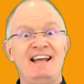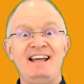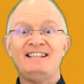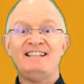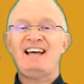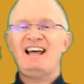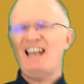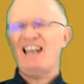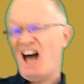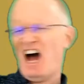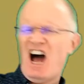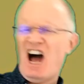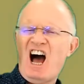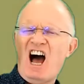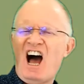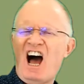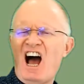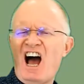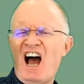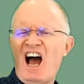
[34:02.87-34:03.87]
he's
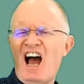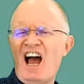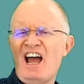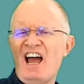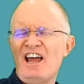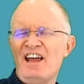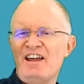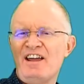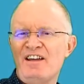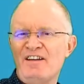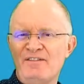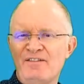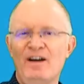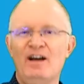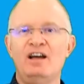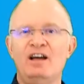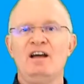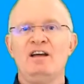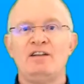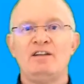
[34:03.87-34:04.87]
alive.
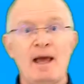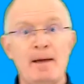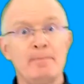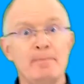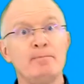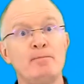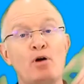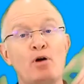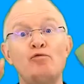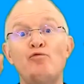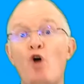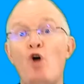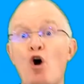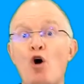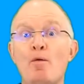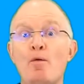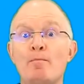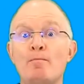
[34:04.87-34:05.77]
The upper room,